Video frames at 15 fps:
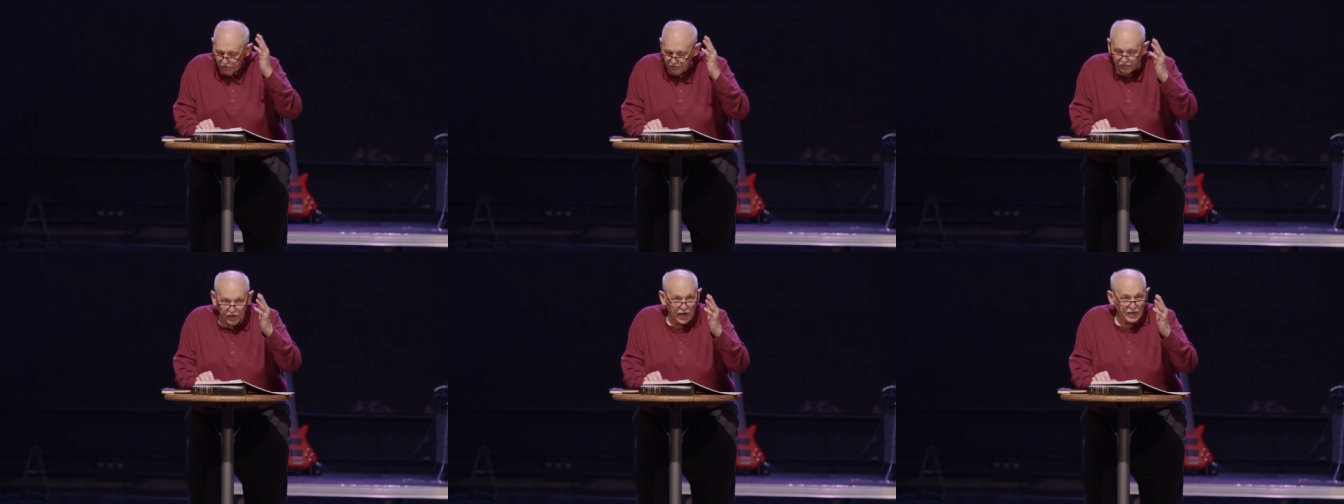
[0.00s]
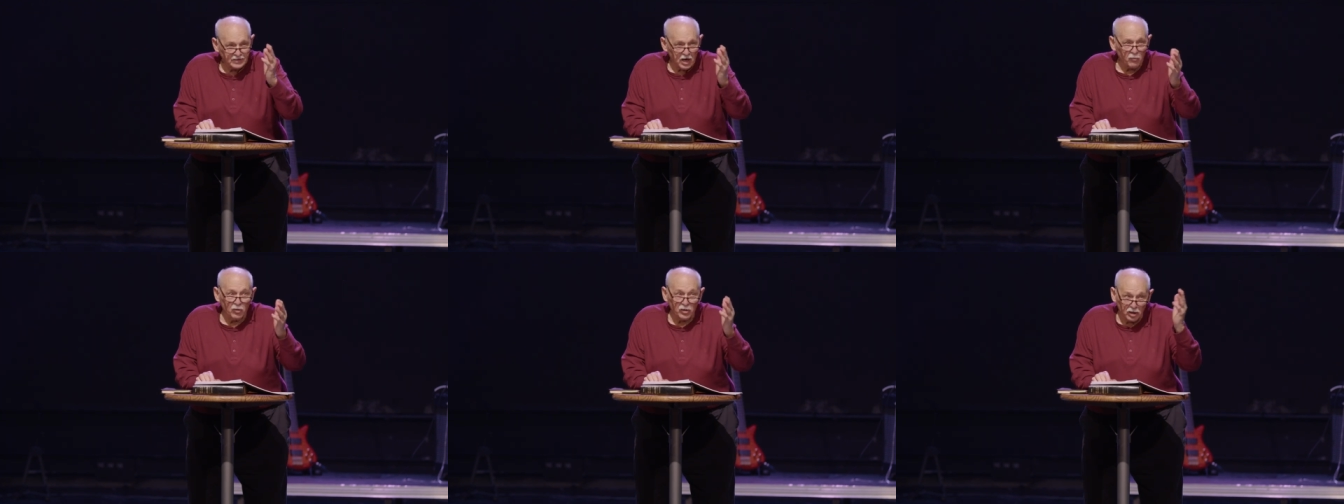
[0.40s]
That's
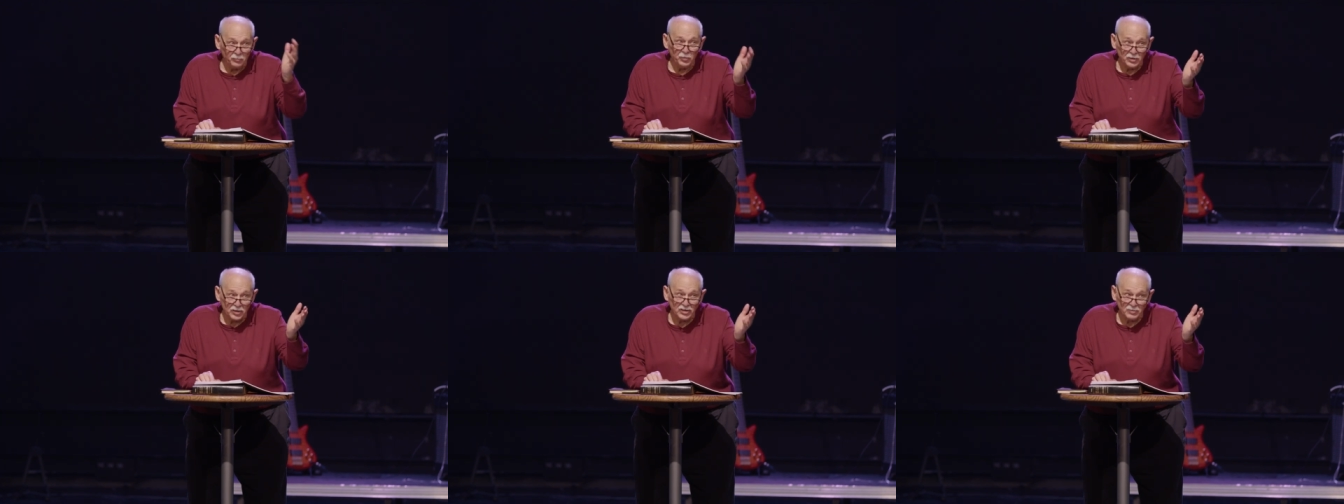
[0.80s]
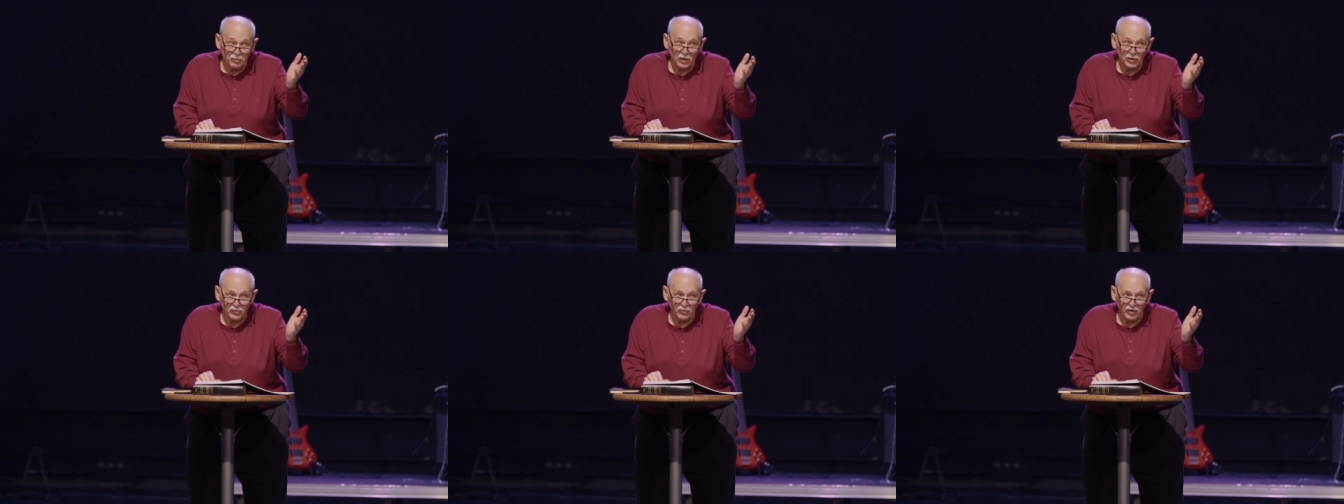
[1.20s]
how we're going to
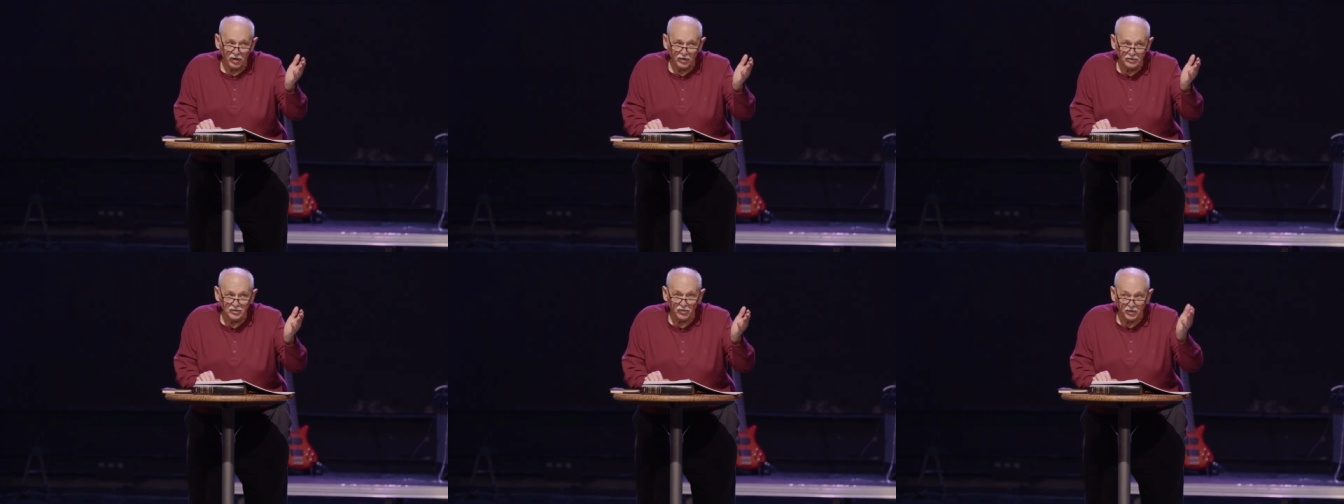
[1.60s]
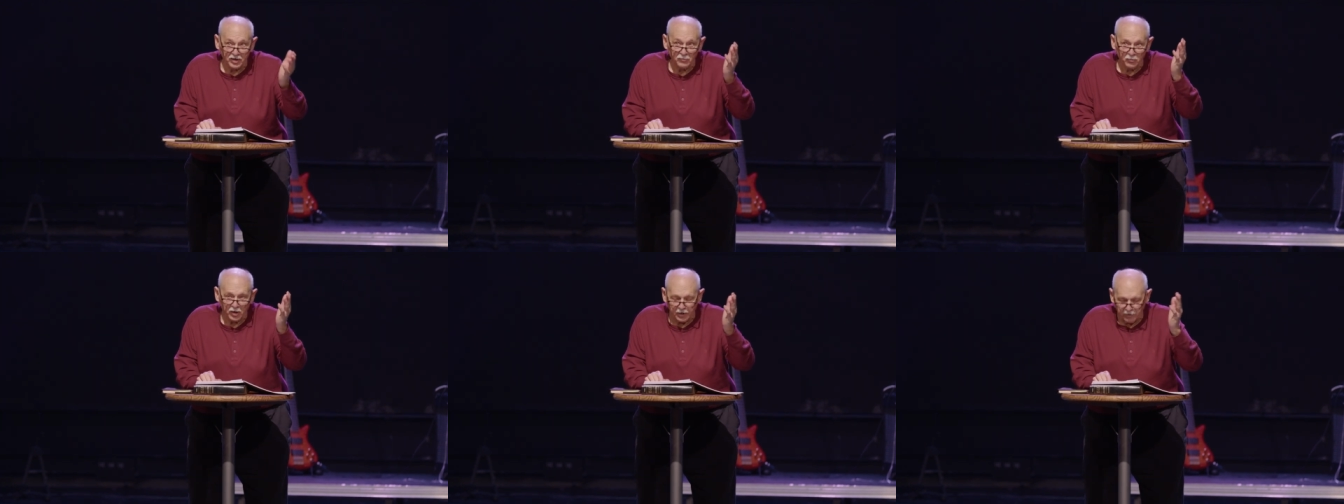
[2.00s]
participate through here, so
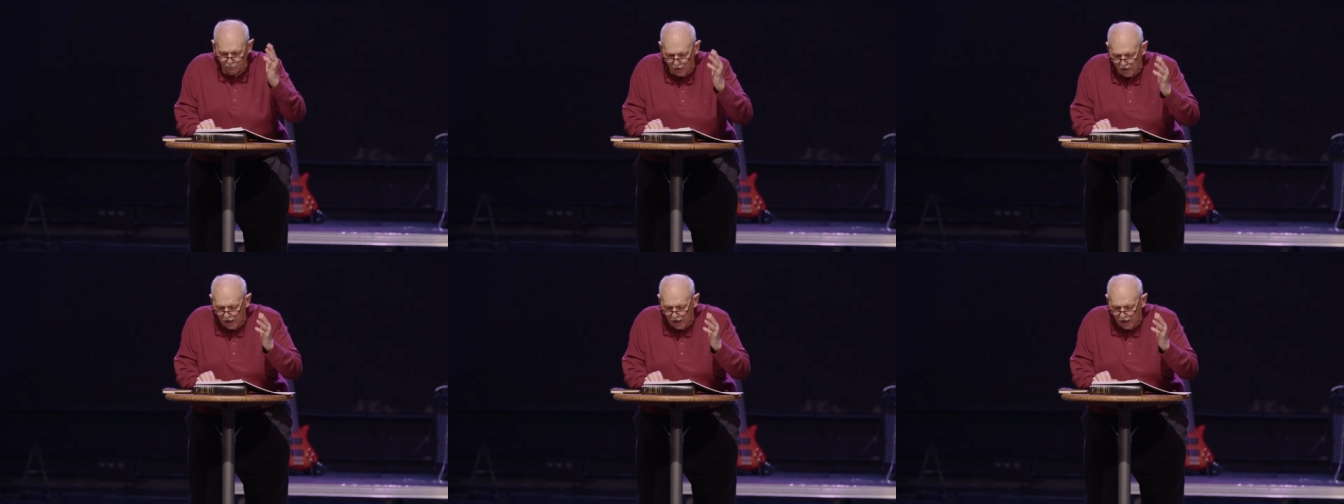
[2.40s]
get ready.